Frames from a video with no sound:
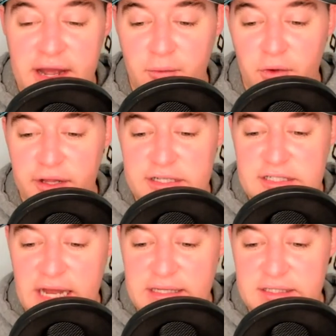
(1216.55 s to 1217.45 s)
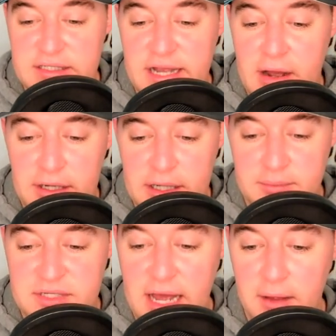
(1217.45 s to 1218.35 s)
I'm really excited to see how it
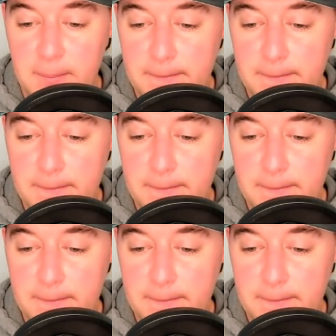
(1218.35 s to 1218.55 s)
comes out.